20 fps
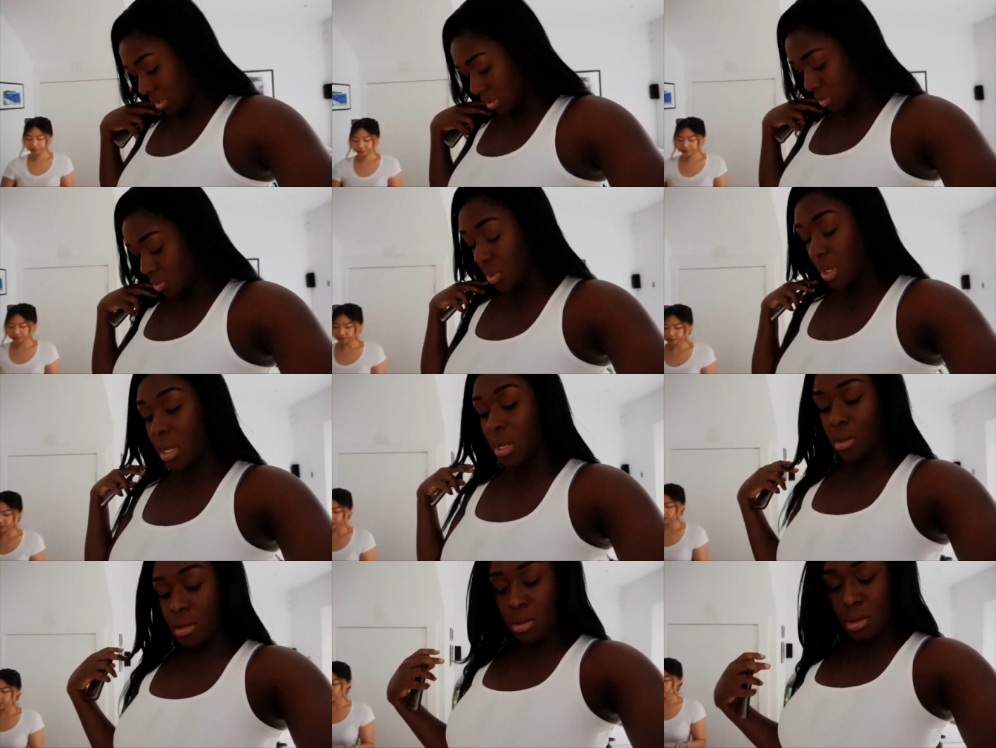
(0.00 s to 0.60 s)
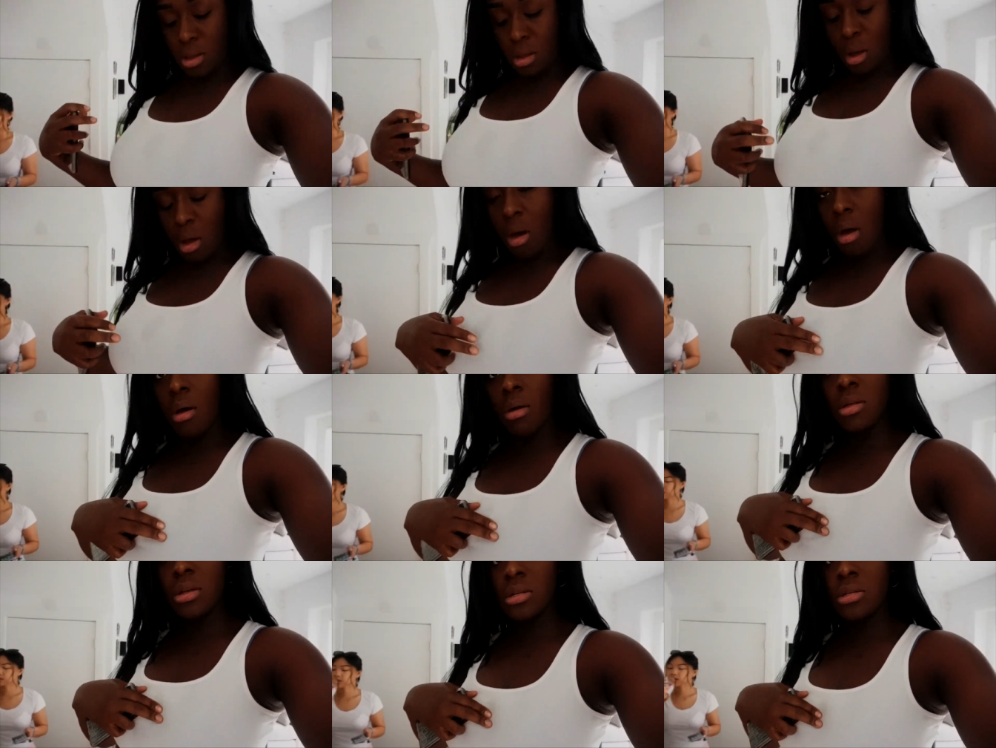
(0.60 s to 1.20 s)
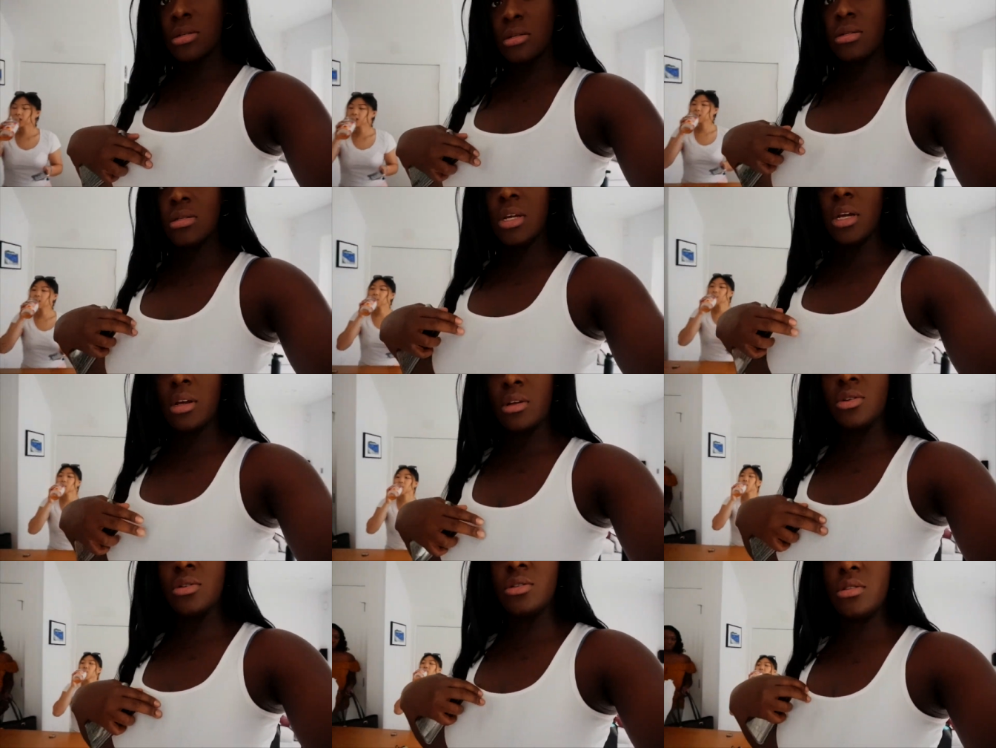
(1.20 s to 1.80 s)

What? this is the second